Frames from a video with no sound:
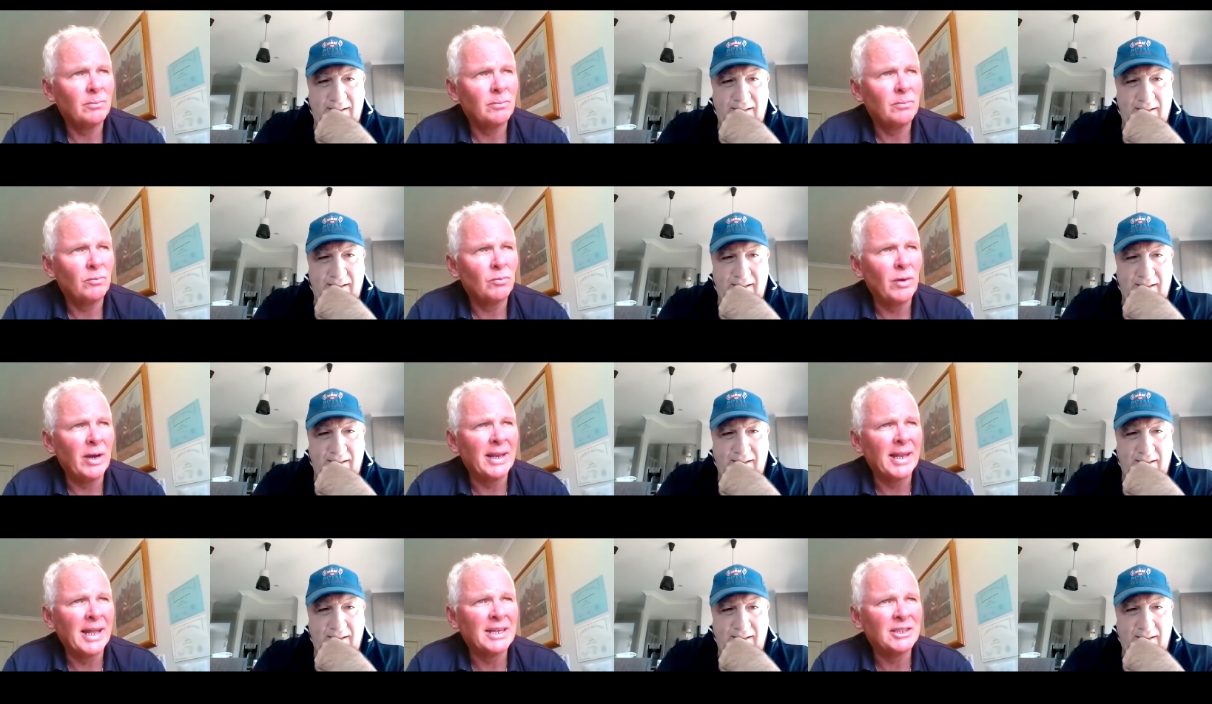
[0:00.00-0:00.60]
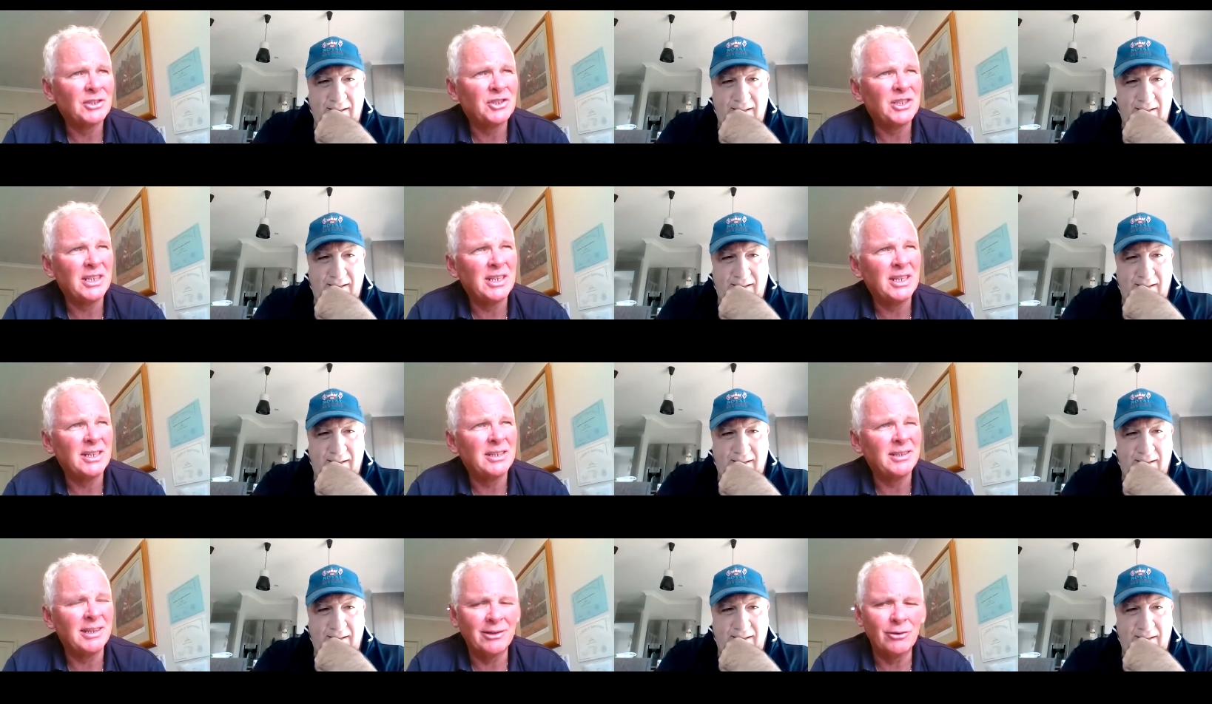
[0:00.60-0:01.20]
Speaker 1: Ran last year,
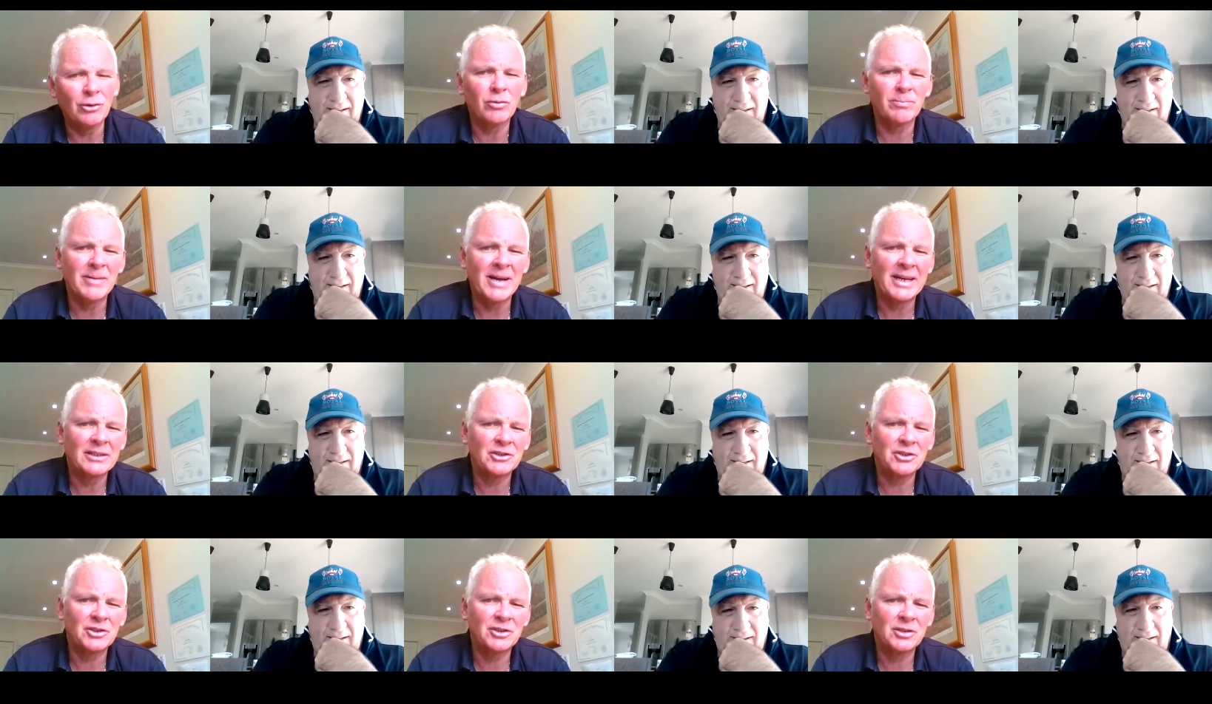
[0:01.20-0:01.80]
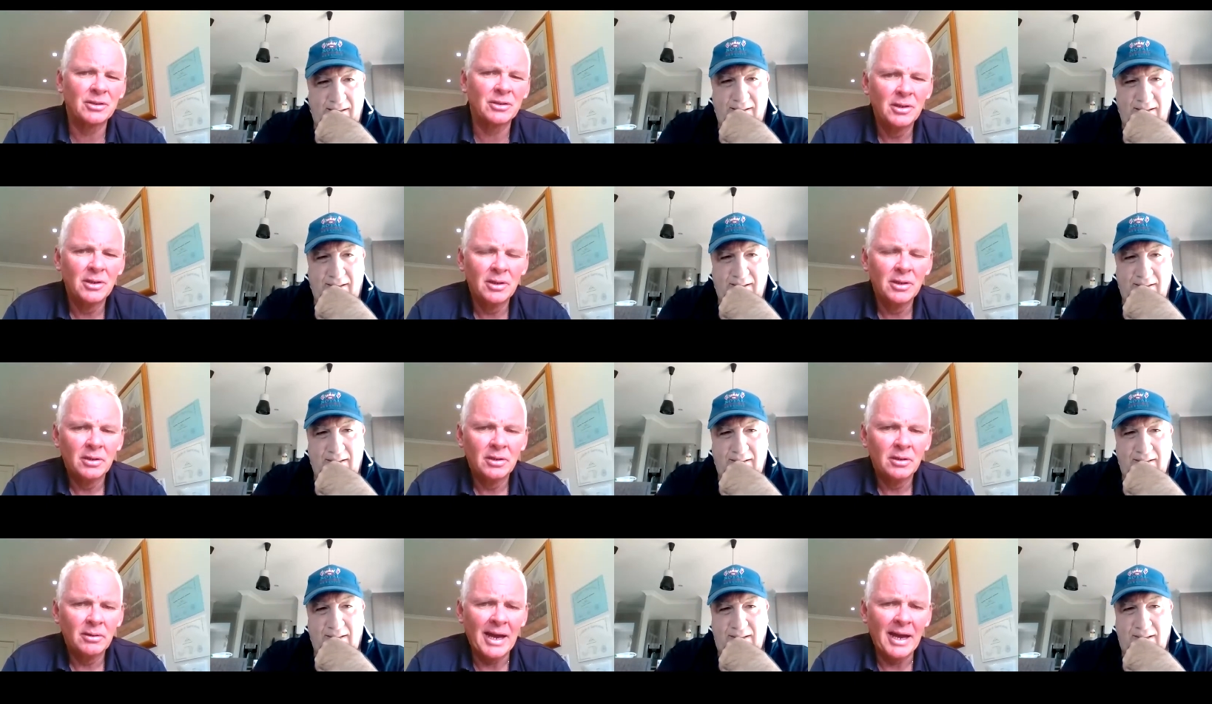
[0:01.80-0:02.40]
didn't look much, had
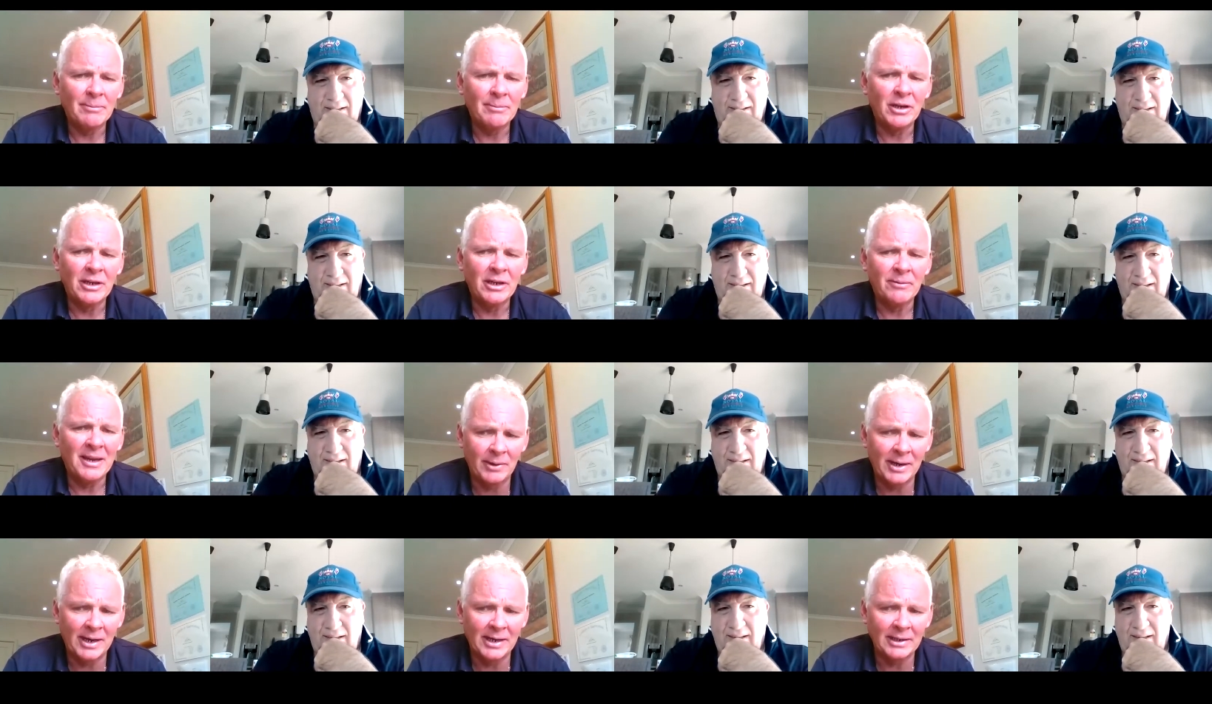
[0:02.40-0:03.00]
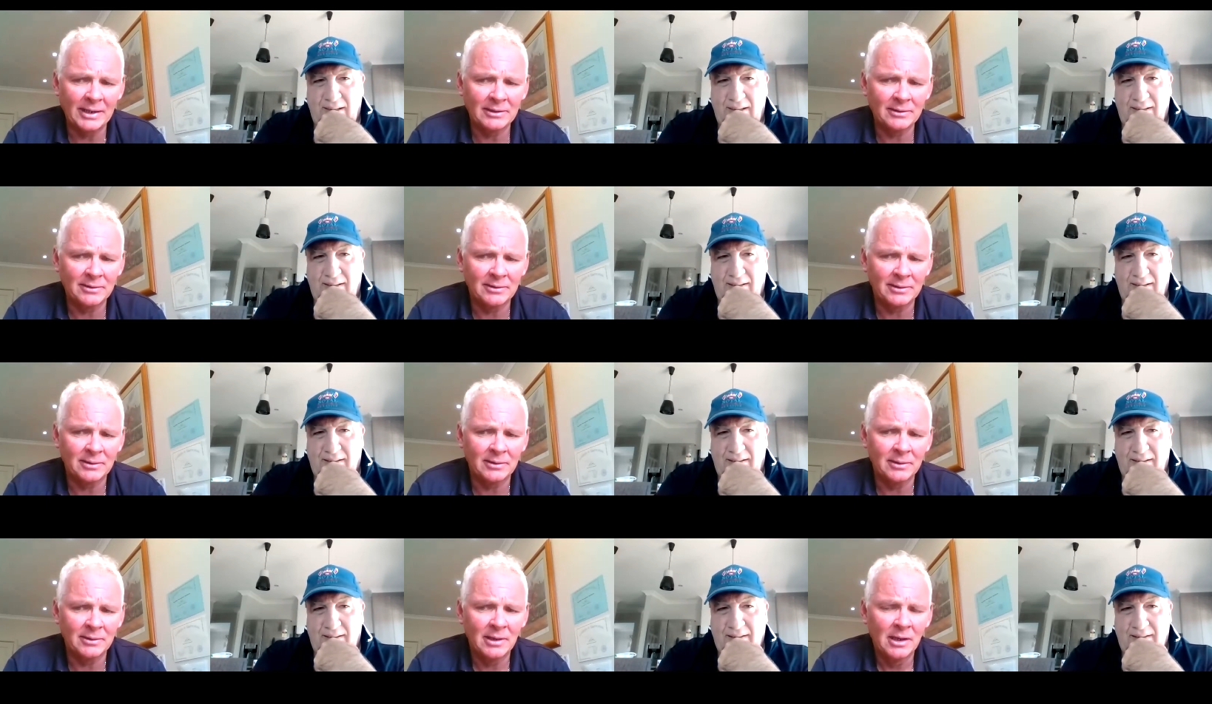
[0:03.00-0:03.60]
been in fifth, um,
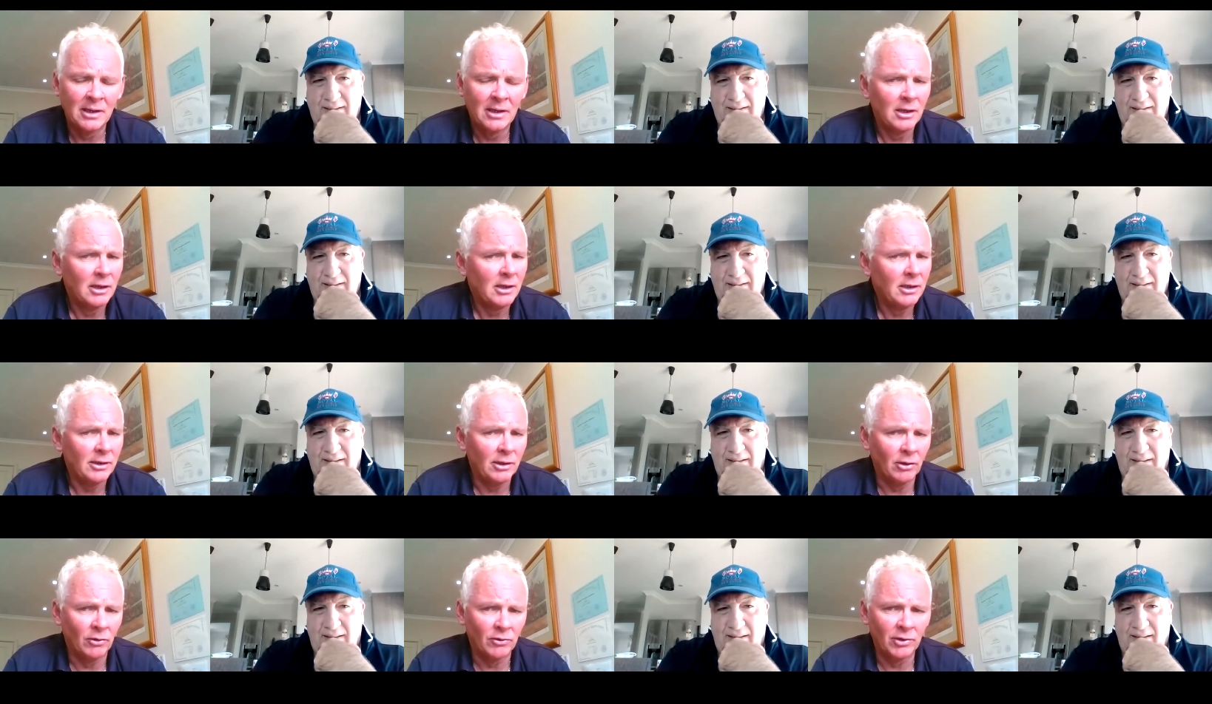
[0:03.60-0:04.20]
just dominated the race,